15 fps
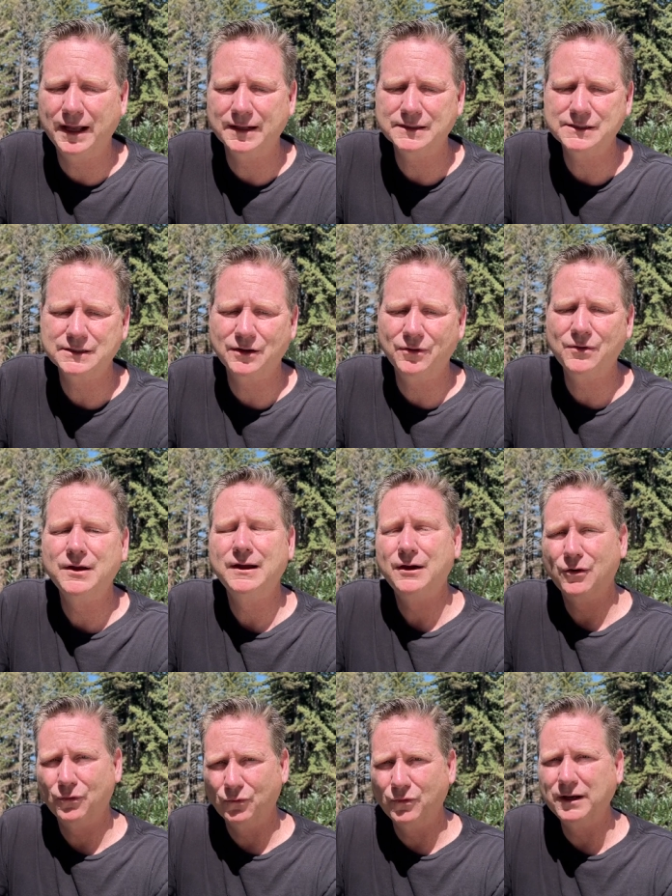And so
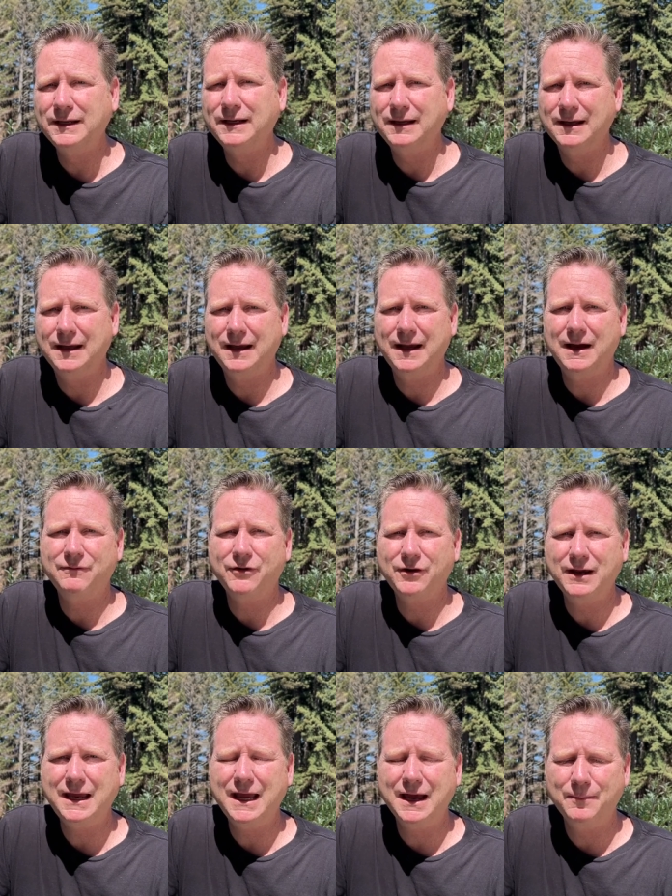we have our
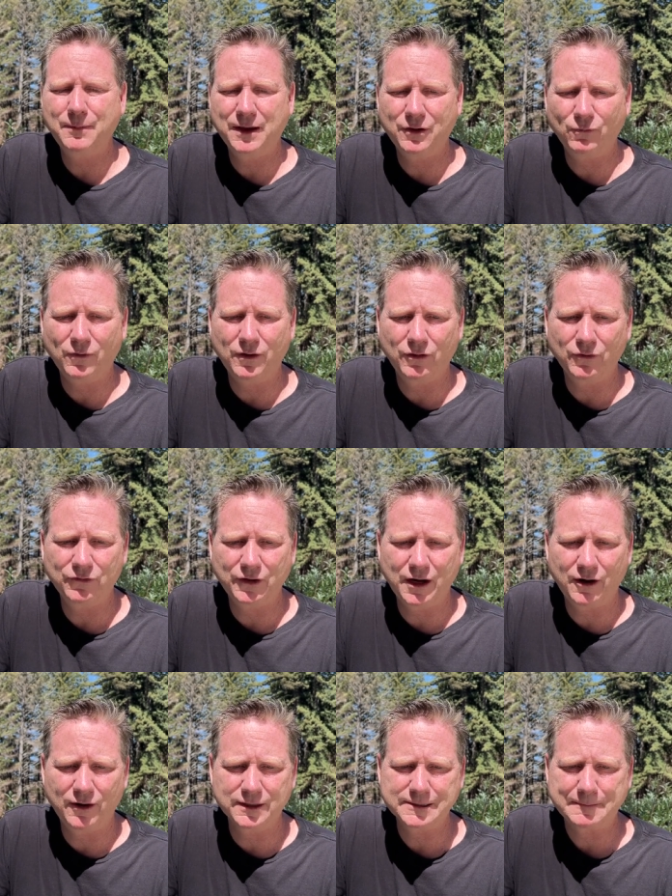camp in one of those
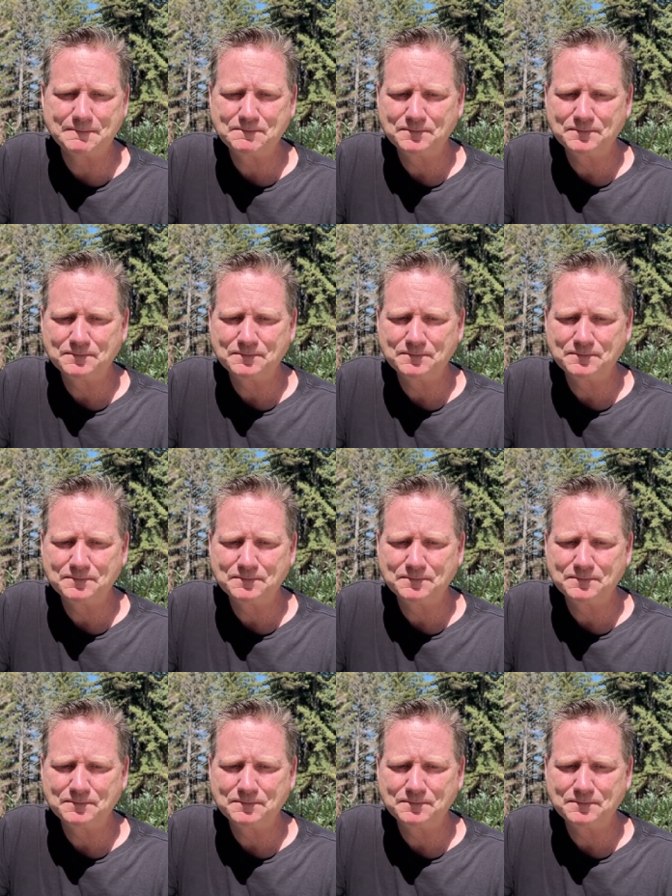areas.